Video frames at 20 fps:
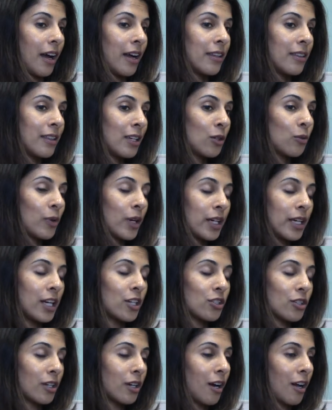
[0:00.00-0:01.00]
I think
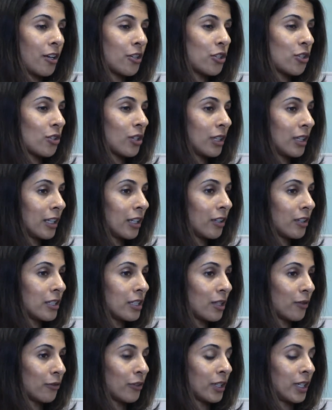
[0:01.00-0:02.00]
radiation oncologists are a little
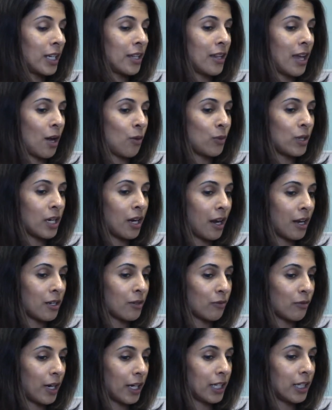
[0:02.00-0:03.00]
different in that we kind
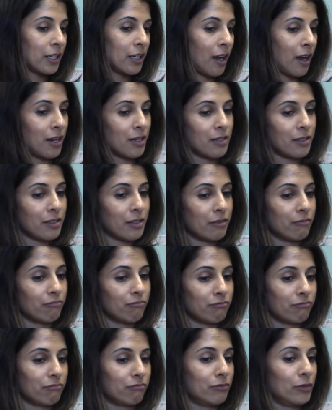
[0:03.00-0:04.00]
of recognize that,
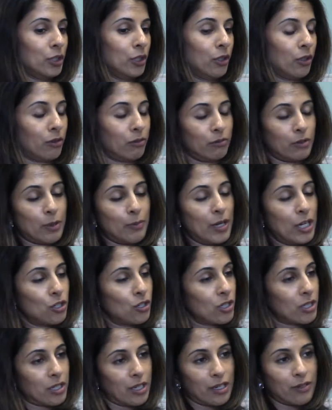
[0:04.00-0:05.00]
you know, a
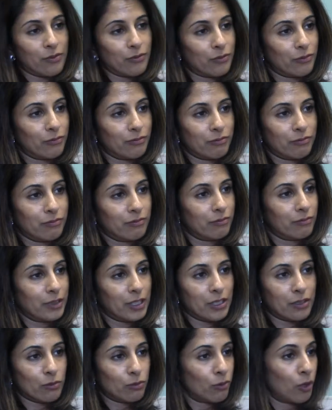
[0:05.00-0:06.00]
patient's life
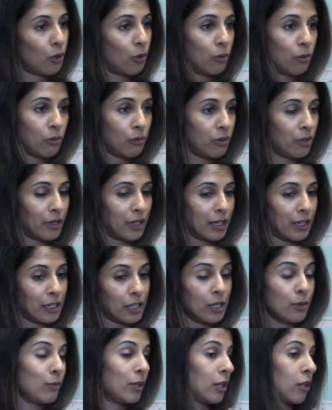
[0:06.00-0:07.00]
is a road, and
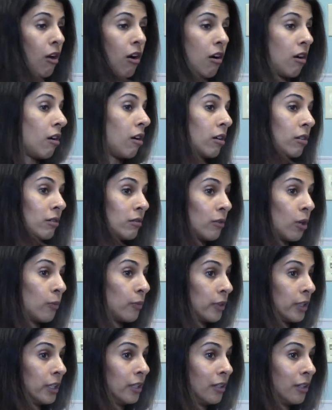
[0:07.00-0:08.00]
it can be long,
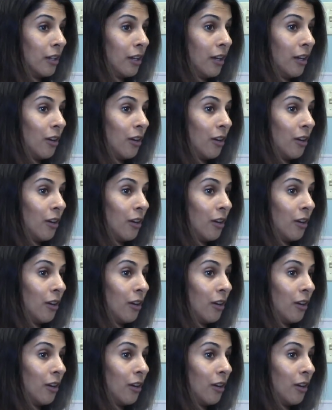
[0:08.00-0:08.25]
hopefully,